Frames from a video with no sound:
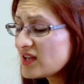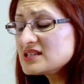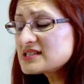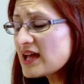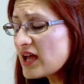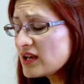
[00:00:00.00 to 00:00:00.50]
And
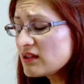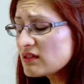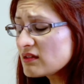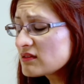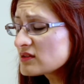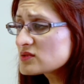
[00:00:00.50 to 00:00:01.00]
is that
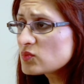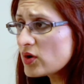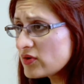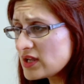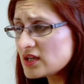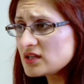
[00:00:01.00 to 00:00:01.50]
anything that's
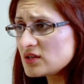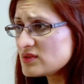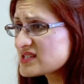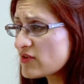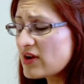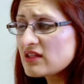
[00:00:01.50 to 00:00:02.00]
worrying you?
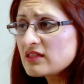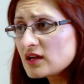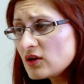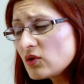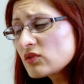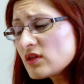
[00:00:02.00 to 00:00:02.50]
Is there anything
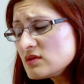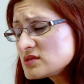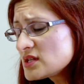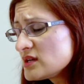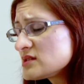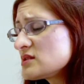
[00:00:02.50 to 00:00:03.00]
along
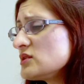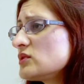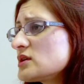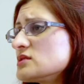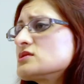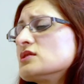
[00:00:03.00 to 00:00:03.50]
those lines that you're
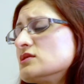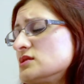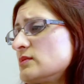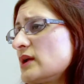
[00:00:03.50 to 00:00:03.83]
concerned